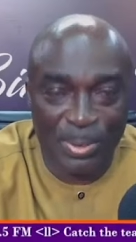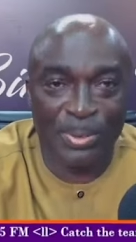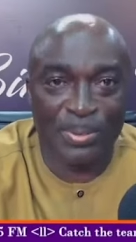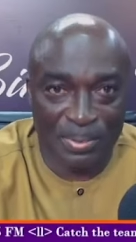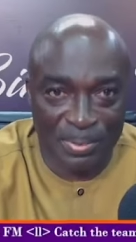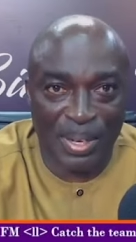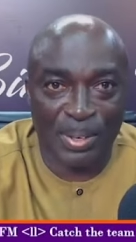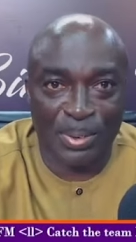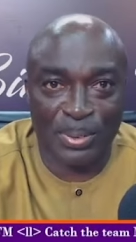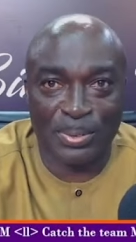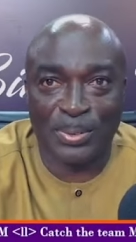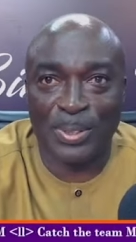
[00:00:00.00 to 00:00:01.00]
Beach. Very
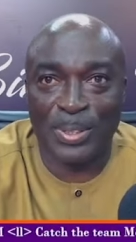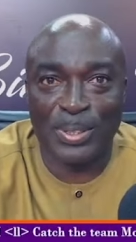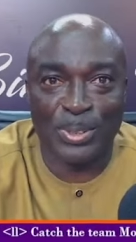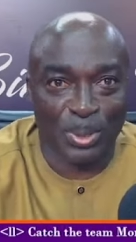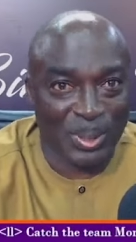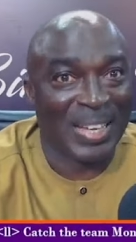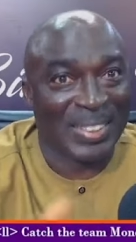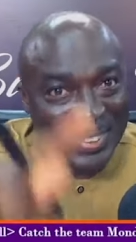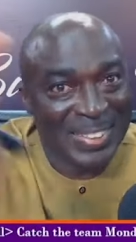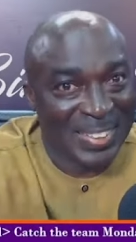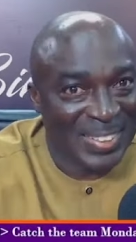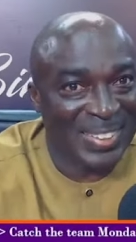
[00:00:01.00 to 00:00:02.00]
good. So then
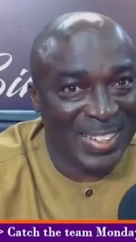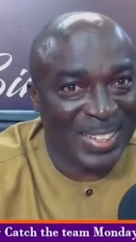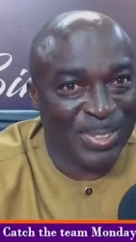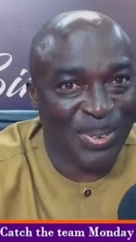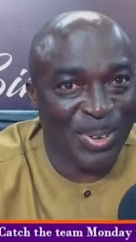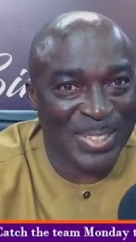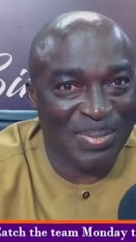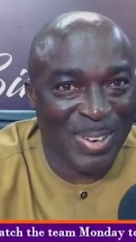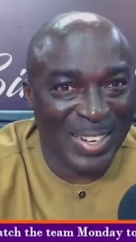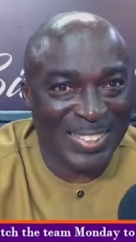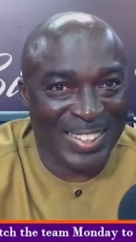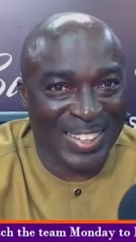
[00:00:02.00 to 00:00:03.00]
there are some question
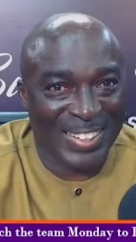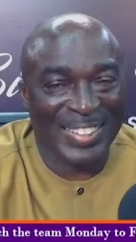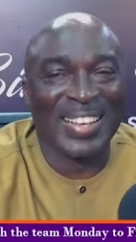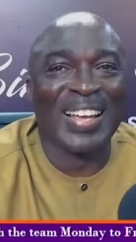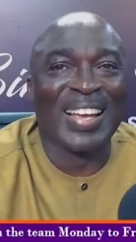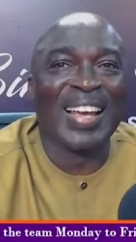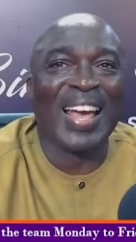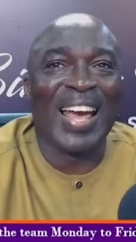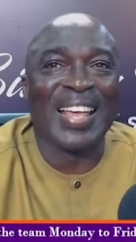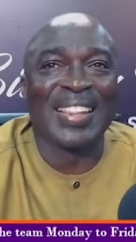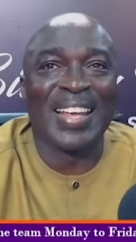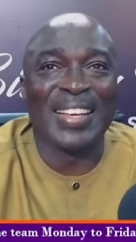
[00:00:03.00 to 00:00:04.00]
marks there.
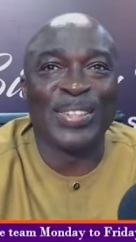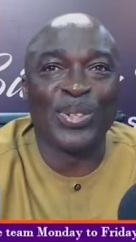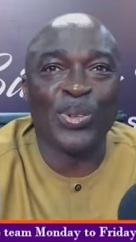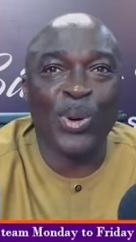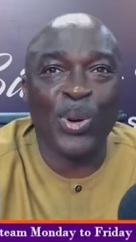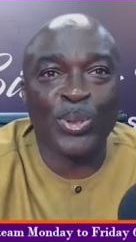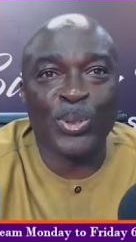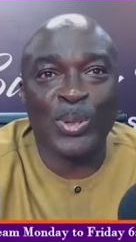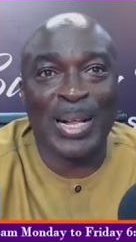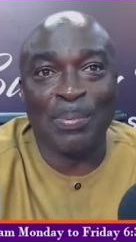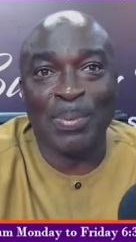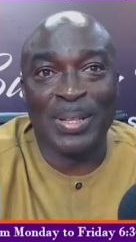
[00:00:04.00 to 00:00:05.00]
And then you go to
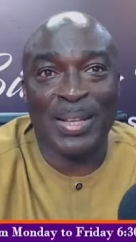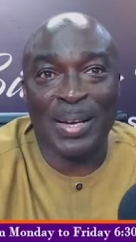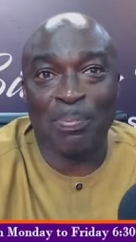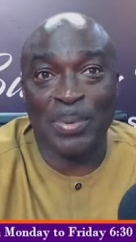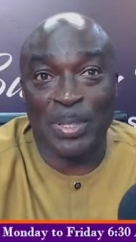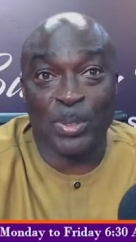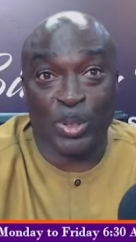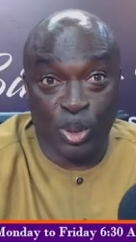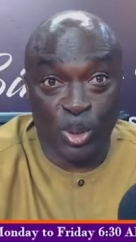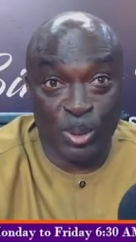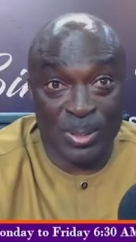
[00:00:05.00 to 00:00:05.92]
Ermina Beach Resort.